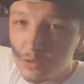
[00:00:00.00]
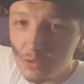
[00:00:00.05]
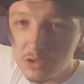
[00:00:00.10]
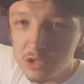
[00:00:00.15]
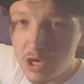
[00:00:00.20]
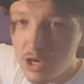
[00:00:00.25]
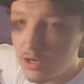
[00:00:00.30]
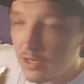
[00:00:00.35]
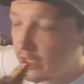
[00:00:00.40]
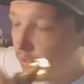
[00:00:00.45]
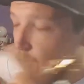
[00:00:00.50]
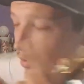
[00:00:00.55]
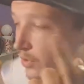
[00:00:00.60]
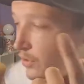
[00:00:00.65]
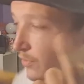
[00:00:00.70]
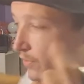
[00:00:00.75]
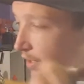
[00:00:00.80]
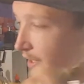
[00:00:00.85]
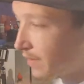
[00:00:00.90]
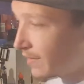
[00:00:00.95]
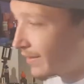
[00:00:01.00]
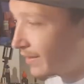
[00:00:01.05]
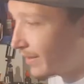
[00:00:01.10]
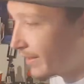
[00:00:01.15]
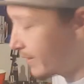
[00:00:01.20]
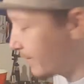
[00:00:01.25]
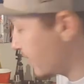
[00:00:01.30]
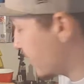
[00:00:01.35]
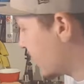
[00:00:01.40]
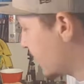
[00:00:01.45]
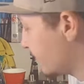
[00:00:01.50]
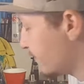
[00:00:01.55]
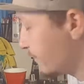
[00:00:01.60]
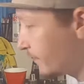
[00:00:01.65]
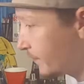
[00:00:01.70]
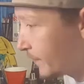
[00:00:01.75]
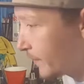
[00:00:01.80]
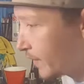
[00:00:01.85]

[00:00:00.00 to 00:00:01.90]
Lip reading: turning on you or anything like that.